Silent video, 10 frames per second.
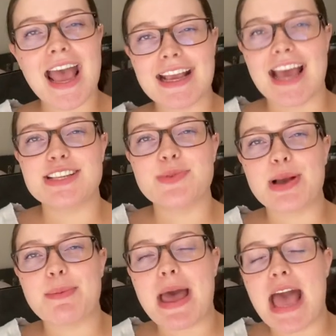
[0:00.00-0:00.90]
Hi guys,
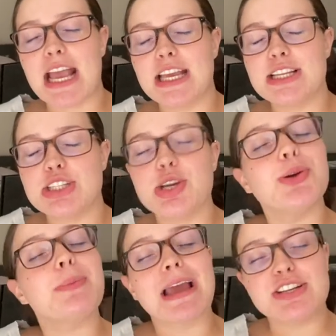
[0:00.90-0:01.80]
welcome back
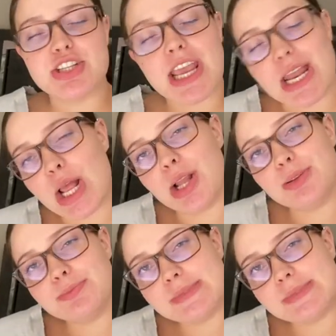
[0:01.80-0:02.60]
to my channel.